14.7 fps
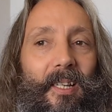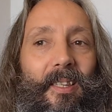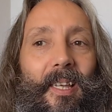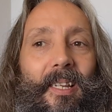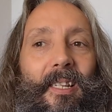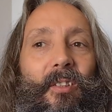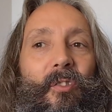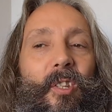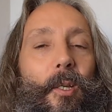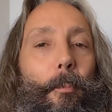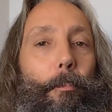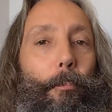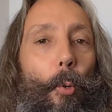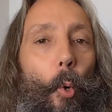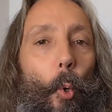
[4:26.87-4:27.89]
That is the
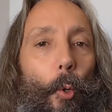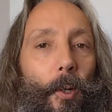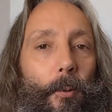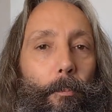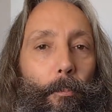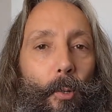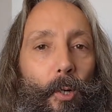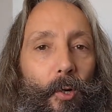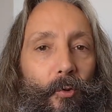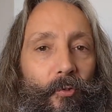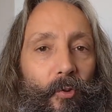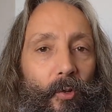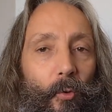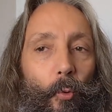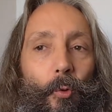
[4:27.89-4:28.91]
important
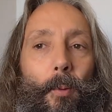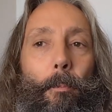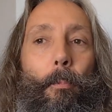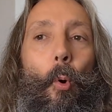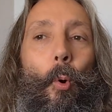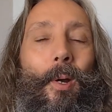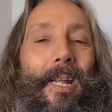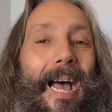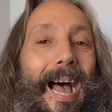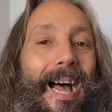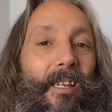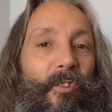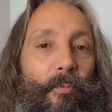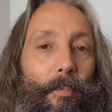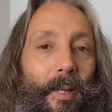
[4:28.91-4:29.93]
person or the important
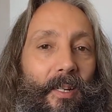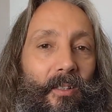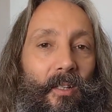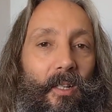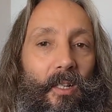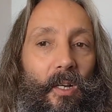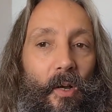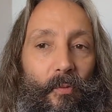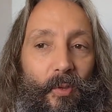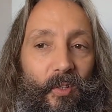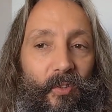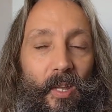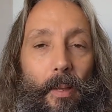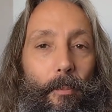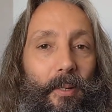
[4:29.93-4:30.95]
aspect of
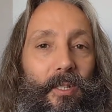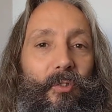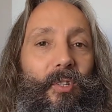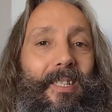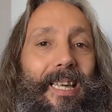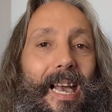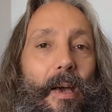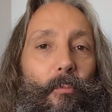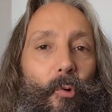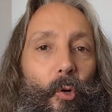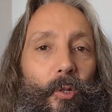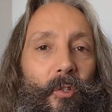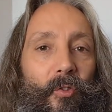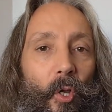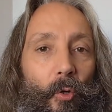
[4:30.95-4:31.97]
this. Because a camera
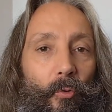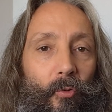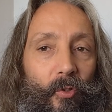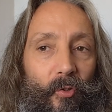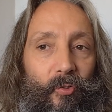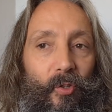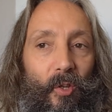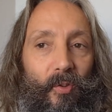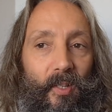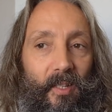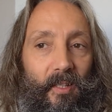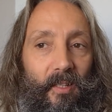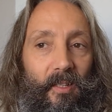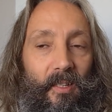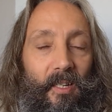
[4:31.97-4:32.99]
on its own does
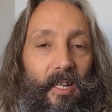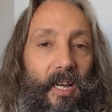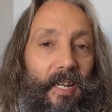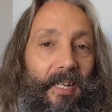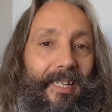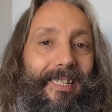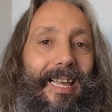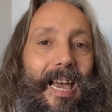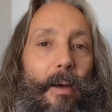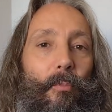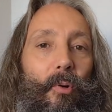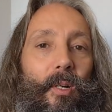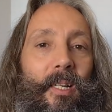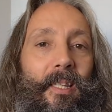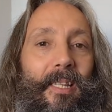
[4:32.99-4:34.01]
nothing. And a
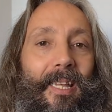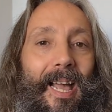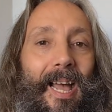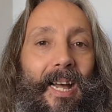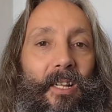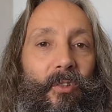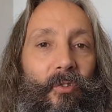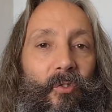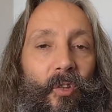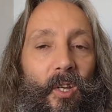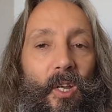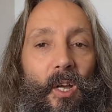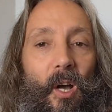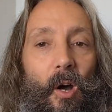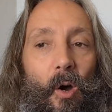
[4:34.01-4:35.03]
camera in the hands
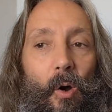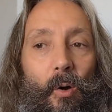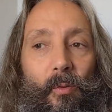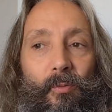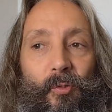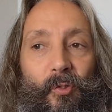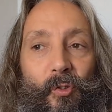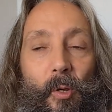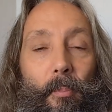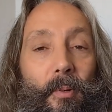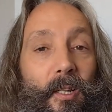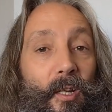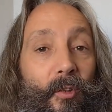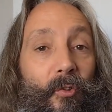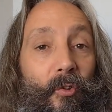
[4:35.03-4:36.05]
of
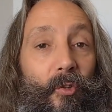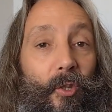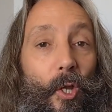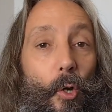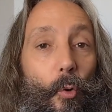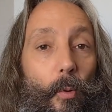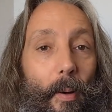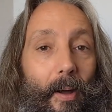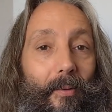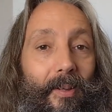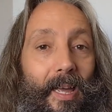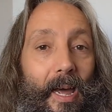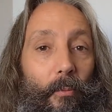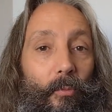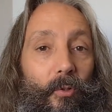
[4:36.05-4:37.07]
somebody that doesn't know about
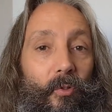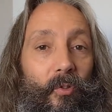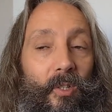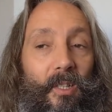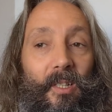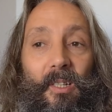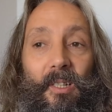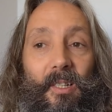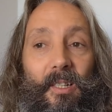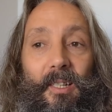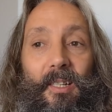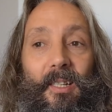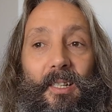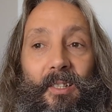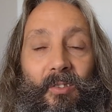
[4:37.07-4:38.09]
cameras
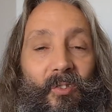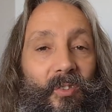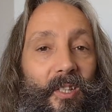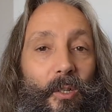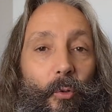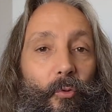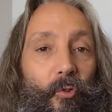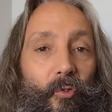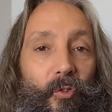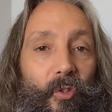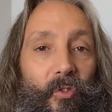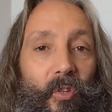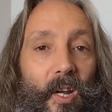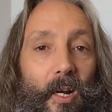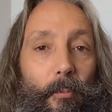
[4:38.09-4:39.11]
is still just a
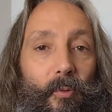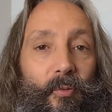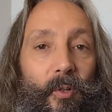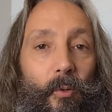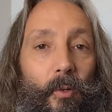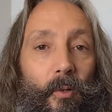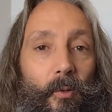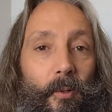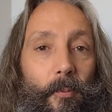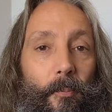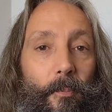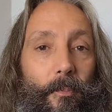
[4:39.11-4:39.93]
terrible photo.